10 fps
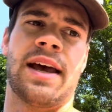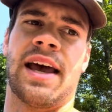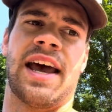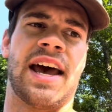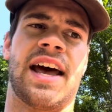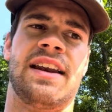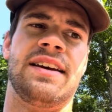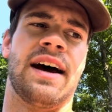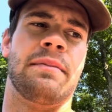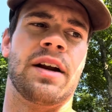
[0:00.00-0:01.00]
And
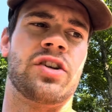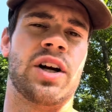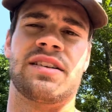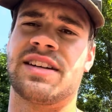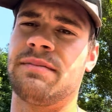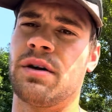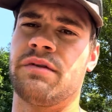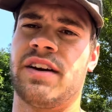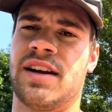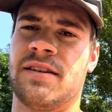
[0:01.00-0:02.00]
I'm gonna try to stay
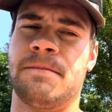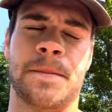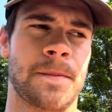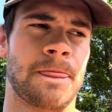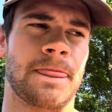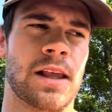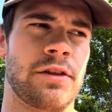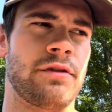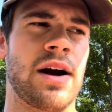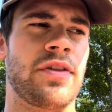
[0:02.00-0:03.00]
motivated
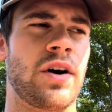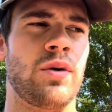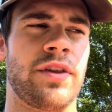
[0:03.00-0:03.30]
throughout the whole